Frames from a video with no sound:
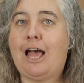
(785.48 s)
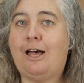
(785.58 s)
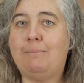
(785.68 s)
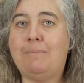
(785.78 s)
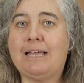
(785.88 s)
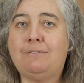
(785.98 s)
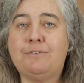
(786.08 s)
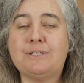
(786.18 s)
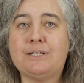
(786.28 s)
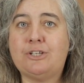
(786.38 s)
a
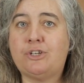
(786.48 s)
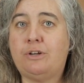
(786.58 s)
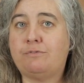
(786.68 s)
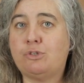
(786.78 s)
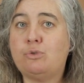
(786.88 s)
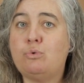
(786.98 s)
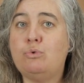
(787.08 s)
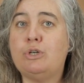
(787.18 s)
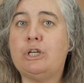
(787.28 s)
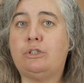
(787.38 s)
manifestation of
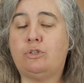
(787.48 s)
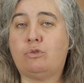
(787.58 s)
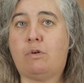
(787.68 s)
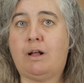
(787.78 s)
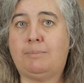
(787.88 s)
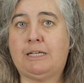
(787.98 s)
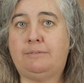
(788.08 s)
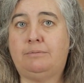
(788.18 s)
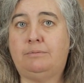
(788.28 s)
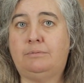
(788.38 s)
stored trauma,
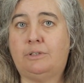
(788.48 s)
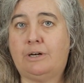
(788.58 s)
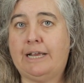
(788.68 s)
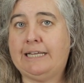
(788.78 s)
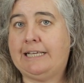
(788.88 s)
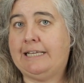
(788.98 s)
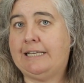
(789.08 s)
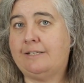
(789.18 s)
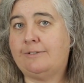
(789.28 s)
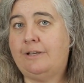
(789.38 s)
all right? It
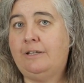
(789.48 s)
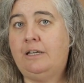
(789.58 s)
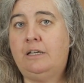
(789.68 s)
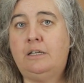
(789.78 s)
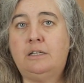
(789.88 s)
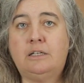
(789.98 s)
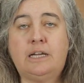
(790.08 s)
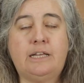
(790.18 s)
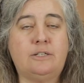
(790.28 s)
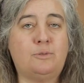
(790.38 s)
is
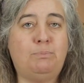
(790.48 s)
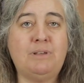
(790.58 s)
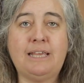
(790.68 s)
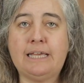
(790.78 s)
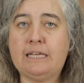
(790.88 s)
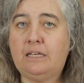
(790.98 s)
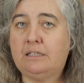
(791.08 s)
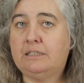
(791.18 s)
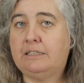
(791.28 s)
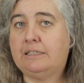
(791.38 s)
big,
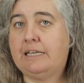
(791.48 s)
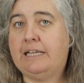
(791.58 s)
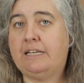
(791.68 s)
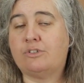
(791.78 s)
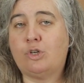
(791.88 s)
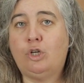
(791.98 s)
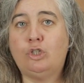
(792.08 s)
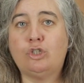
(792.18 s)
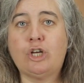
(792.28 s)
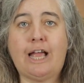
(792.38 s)
it is
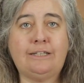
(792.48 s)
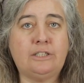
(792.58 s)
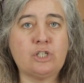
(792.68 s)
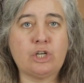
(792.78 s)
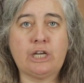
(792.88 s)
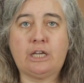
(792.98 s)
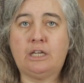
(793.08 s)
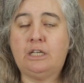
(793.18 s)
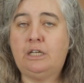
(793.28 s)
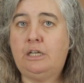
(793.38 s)

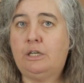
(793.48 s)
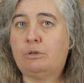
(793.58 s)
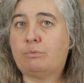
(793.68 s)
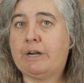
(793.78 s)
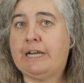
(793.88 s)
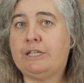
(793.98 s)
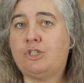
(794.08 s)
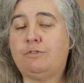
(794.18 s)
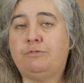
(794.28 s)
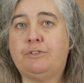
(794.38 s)
challenging.
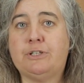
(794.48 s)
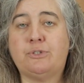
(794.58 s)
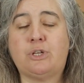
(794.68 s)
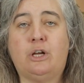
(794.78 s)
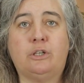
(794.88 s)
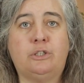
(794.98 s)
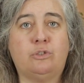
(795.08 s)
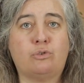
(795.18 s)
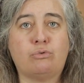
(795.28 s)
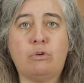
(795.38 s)
Rage feels
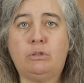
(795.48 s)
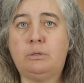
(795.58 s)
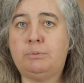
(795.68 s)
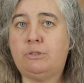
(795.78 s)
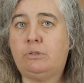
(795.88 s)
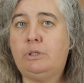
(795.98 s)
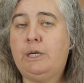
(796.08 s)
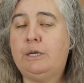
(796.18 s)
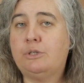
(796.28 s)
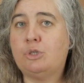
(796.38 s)

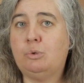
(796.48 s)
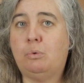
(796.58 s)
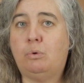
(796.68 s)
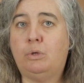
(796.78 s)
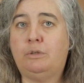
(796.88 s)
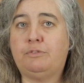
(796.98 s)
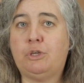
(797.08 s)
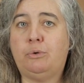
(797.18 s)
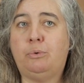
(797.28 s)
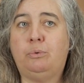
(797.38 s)
uncontrollable to all of
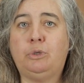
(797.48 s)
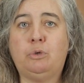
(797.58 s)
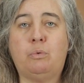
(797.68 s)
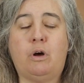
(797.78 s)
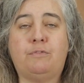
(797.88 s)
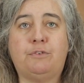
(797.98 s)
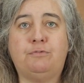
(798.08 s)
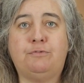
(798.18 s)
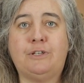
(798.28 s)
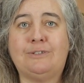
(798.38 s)
you. You
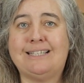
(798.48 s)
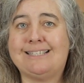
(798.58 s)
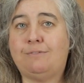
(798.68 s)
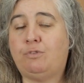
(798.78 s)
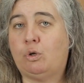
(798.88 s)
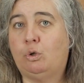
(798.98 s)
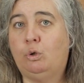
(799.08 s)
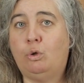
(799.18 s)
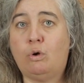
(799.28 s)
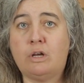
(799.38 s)
often feel as if you're
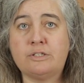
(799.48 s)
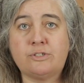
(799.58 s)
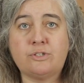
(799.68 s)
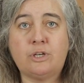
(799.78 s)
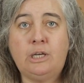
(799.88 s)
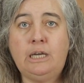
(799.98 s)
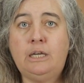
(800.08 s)
lost